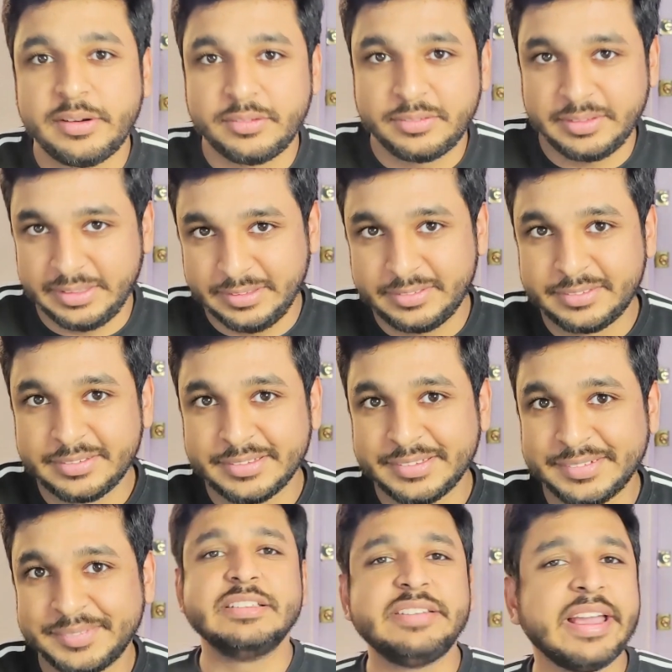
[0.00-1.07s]
it sees
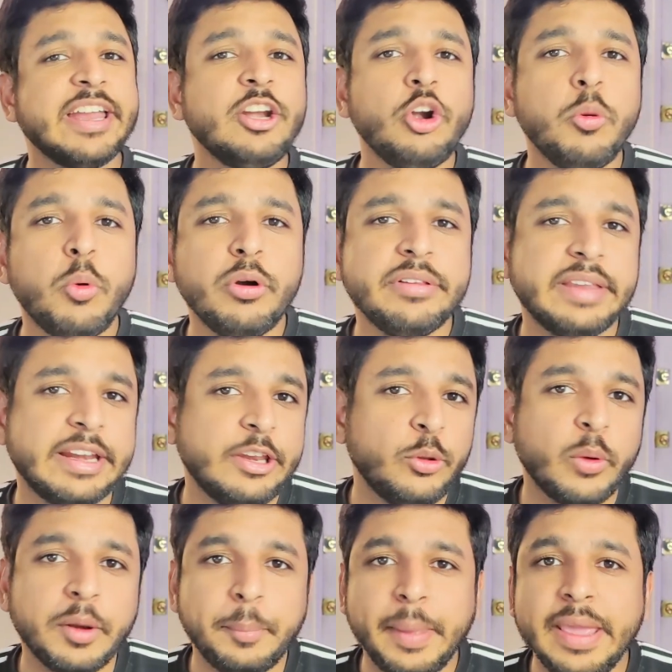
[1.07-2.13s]
the second robot that you
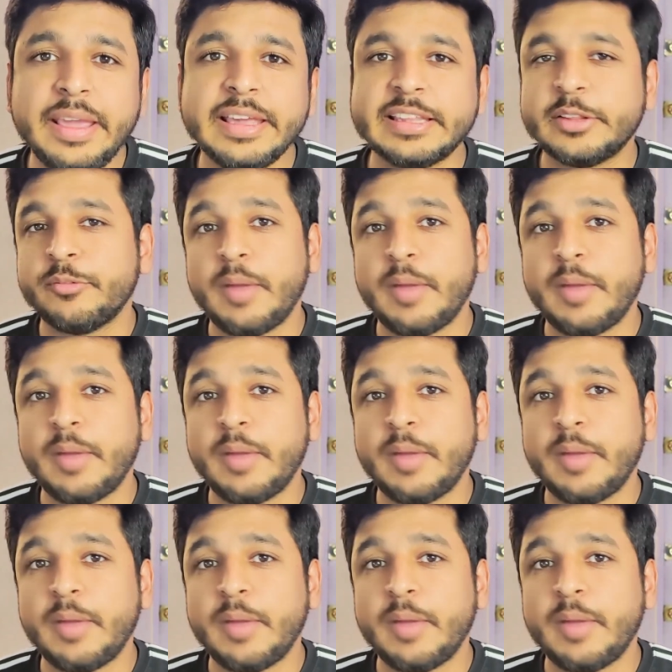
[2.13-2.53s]
can make is a